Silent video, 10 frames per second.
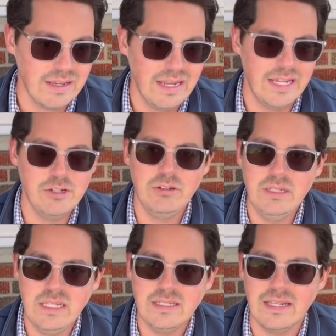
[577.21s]
And you
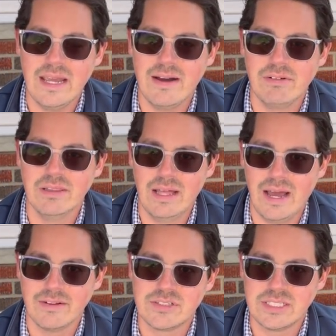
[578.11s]
need to have a
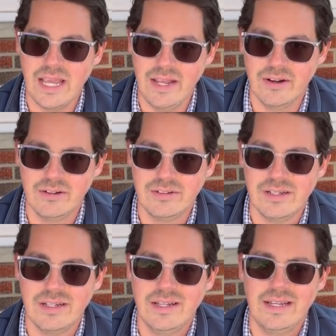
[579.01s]
lot of scale
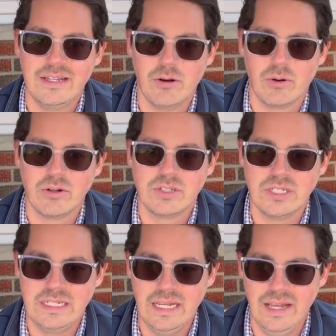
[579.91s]
in order to
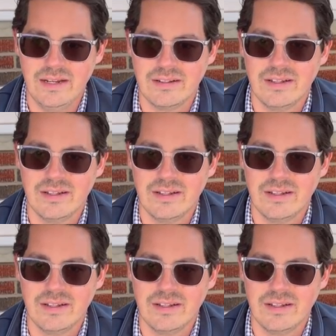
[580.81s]
get